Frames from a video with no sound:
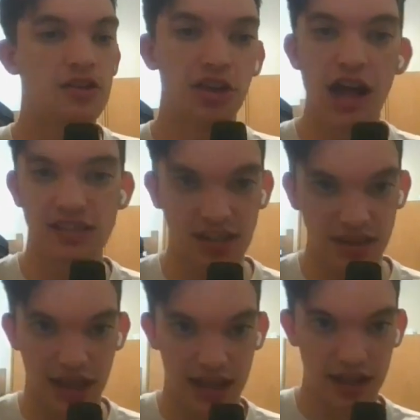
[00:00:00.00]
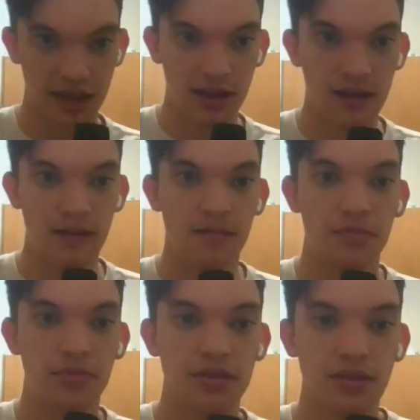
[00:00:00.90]
There's a lot to like.
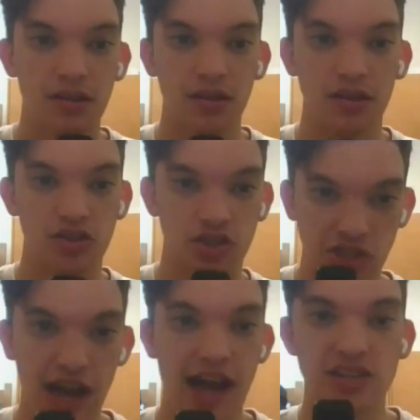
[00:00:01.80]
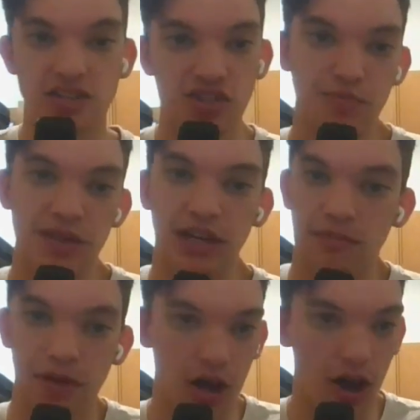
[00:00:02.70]
Size and
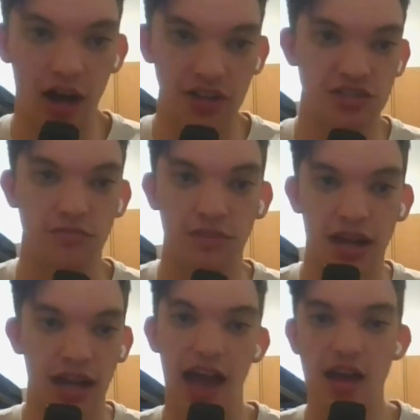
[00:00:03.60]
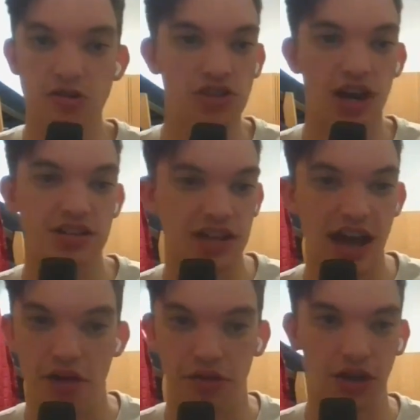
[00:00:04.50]
speed, awesome. Energized
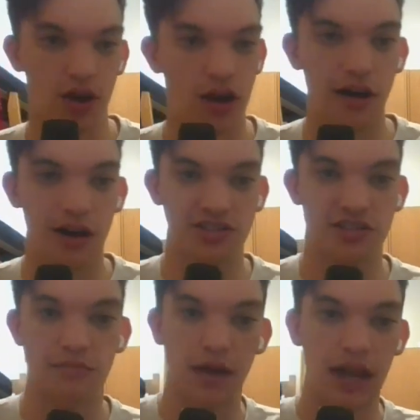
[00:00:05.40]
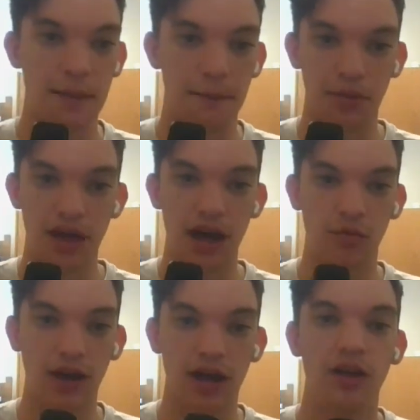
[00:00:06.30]
athlete, awesome. Can
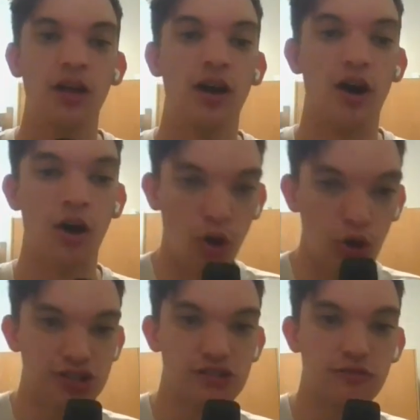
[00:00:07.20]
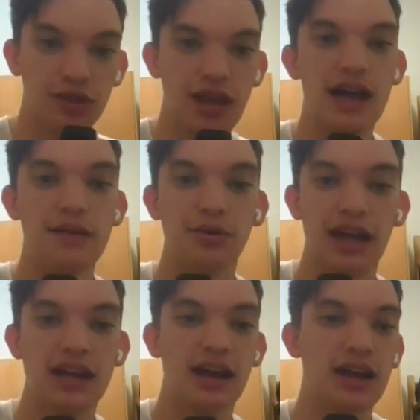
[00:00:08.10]
block well. Ultra-reliable
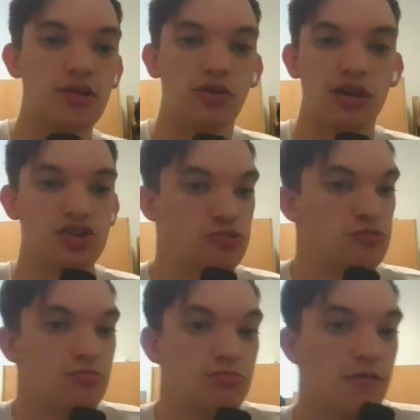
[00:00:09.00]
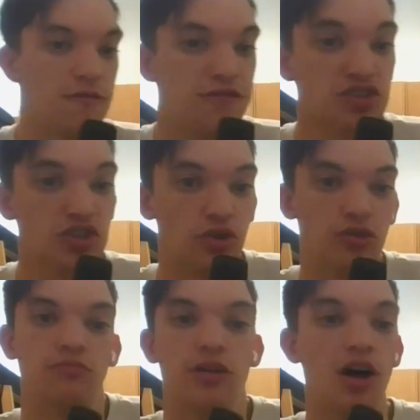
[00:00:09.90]
hand-eye coordination.
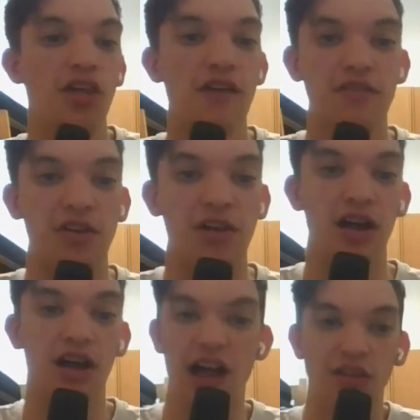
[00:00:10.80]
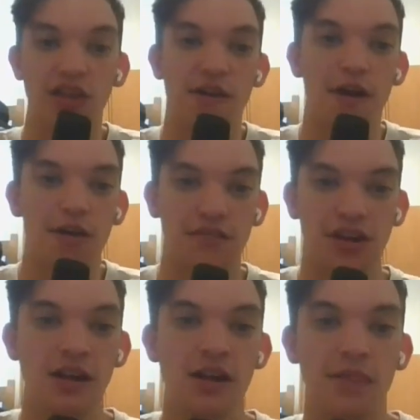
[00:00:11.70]
Physical, a love of it. I love all of
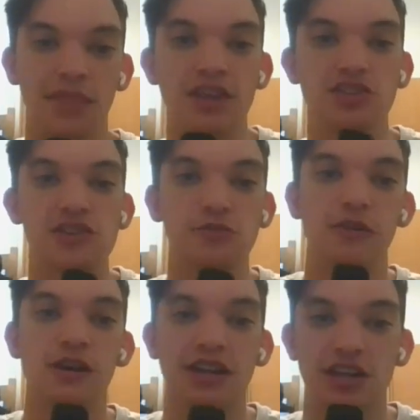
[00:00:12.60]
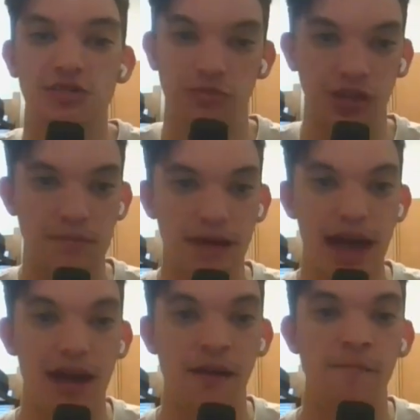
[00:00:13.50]
it. This is where it gets really
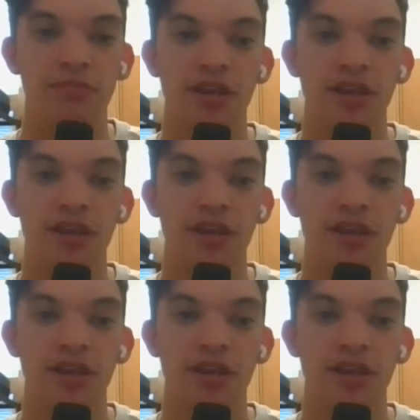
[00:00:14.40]
bad.